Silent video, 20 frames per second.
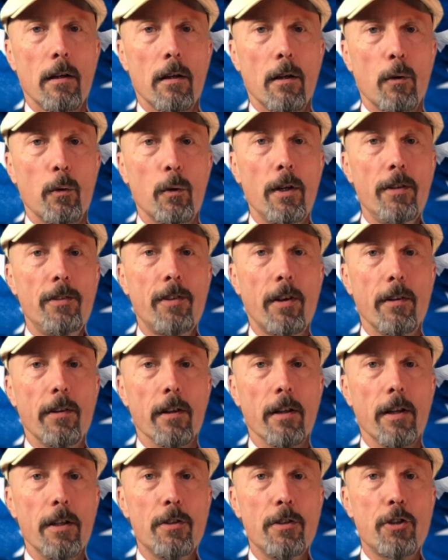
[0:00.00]

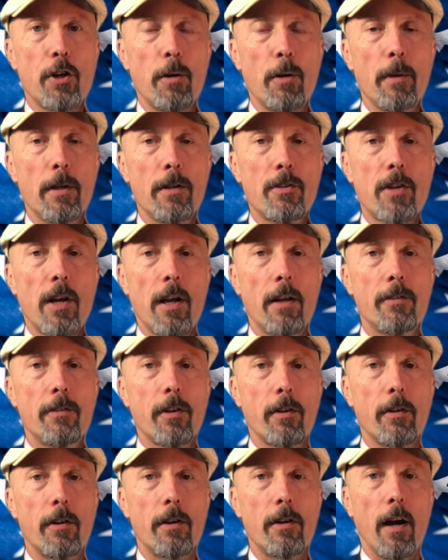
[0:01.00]
Recently, German
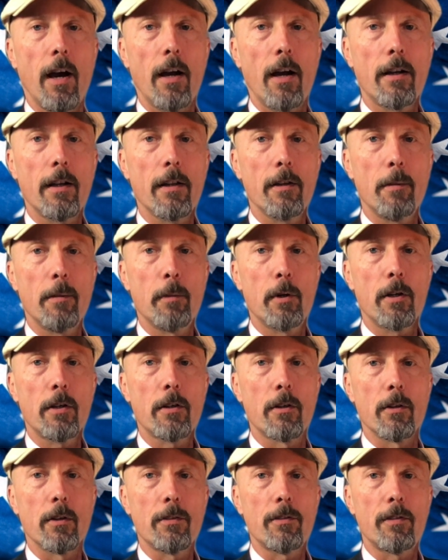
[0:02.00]
Chancellor Angela
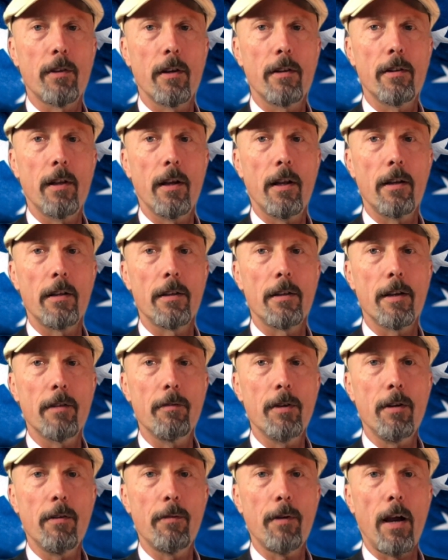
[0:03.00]
Merkel said that
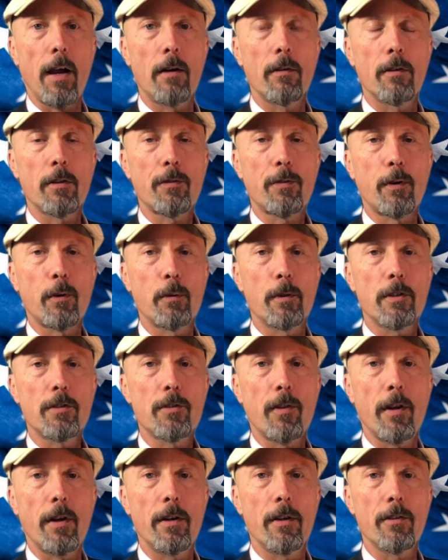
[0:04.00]
given a virus for which
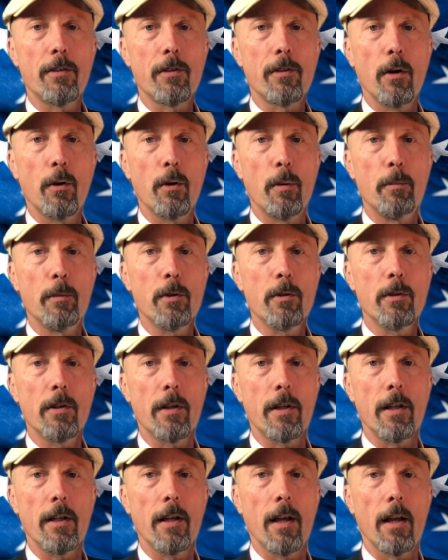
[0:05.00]
there is no
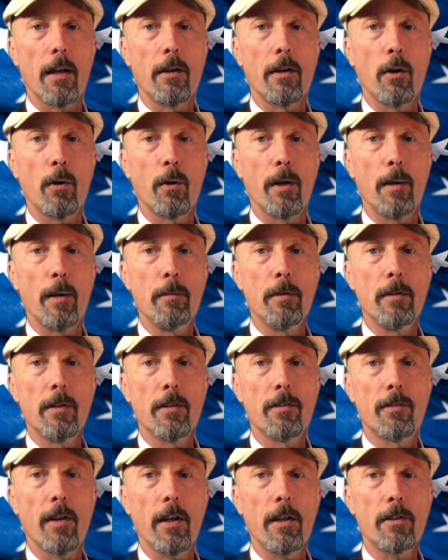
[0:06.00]
immunity and no
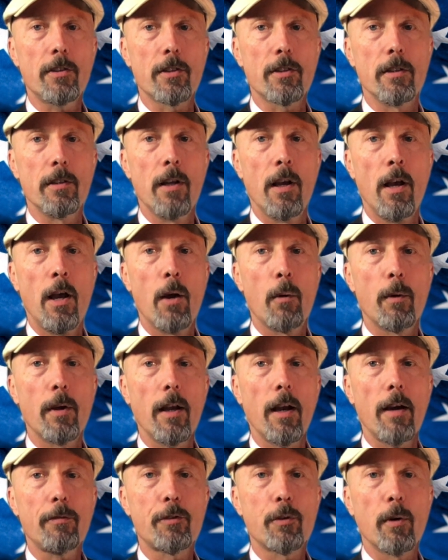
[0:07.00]
immunization, we
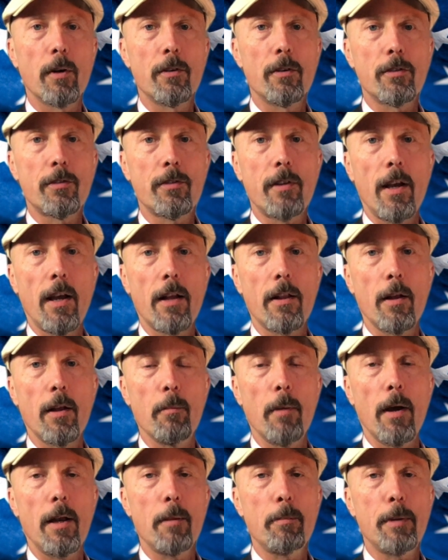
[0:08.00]
have to understand that
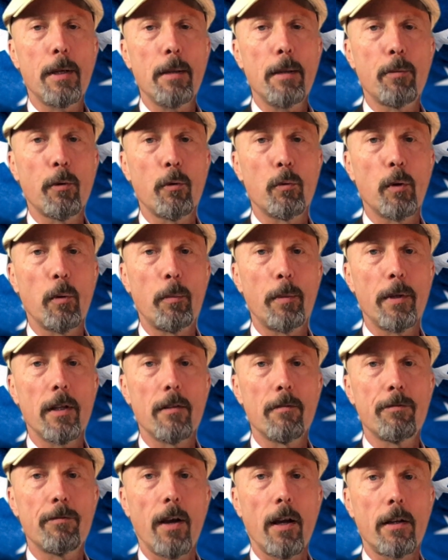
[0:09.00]
many people will be
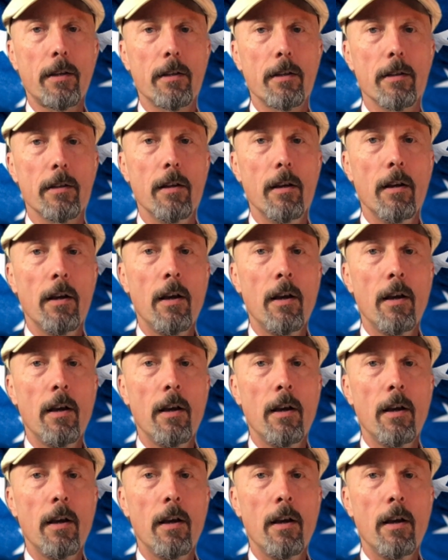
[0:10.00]
infected.